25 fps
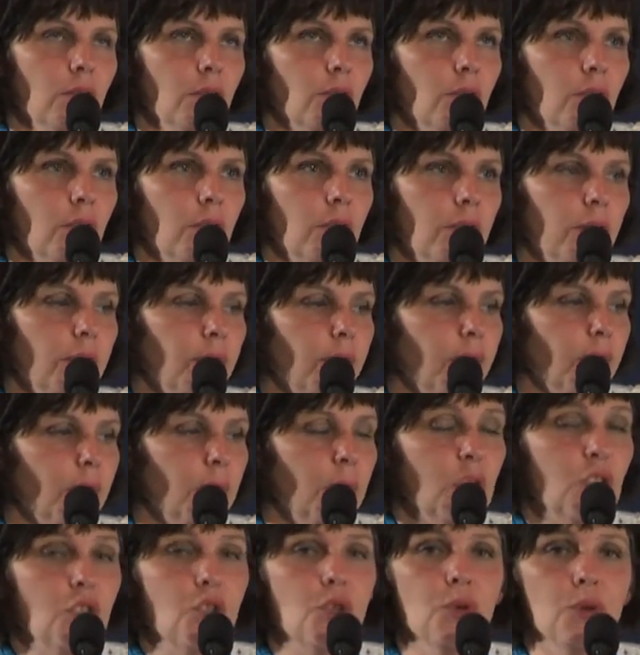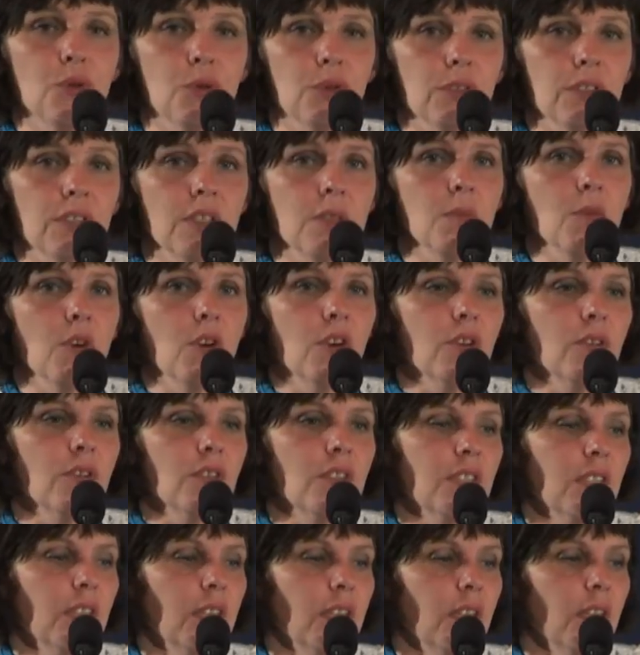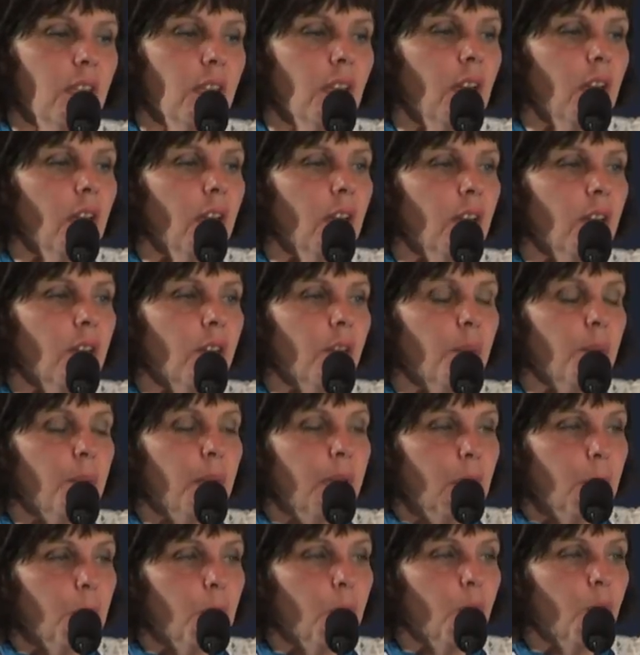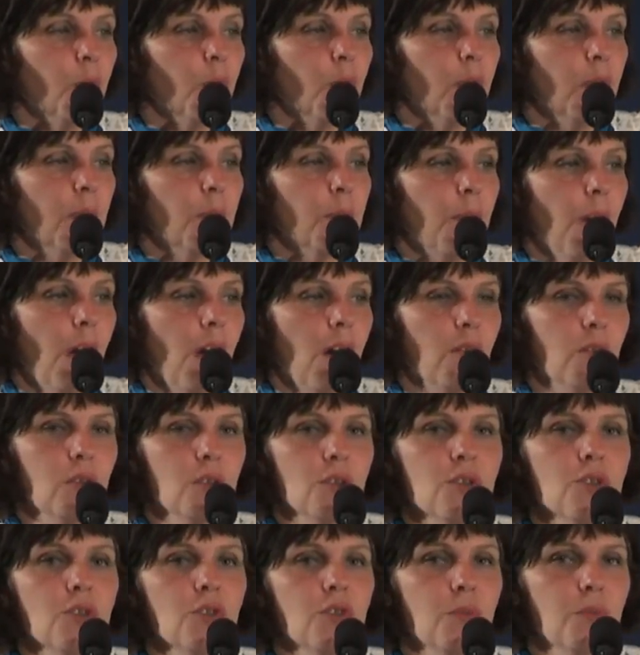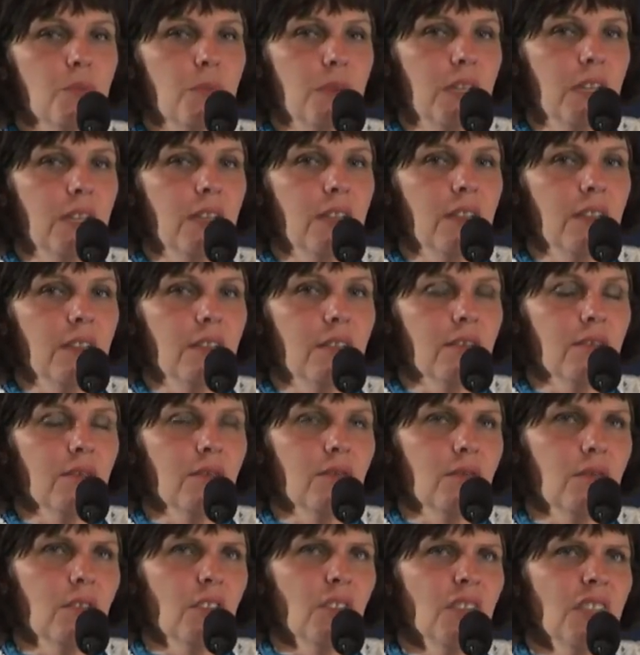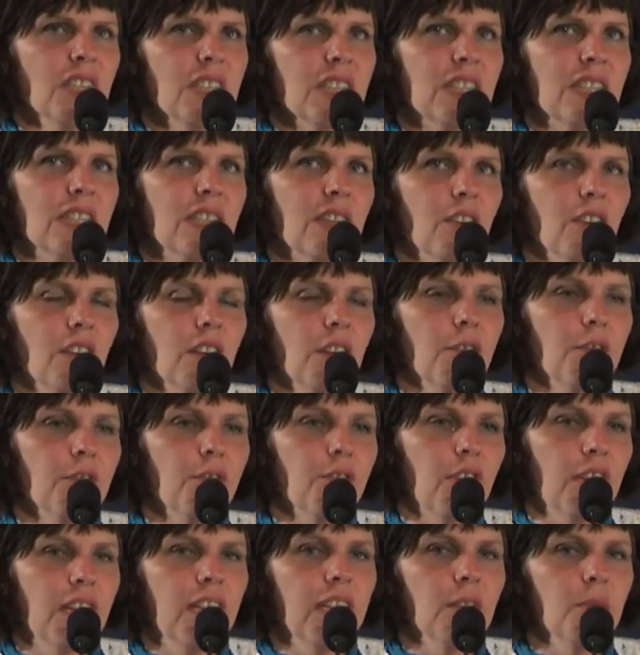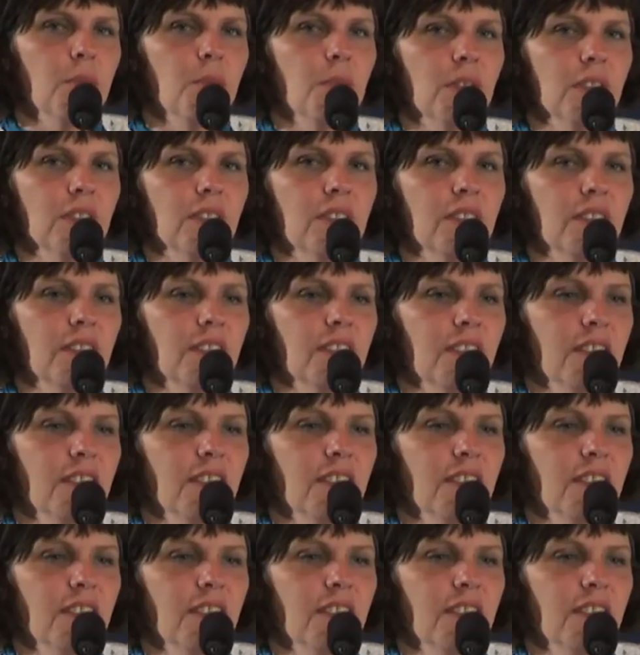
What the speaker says: sort of mature democracy, the people in power should be not necessarily afraid, but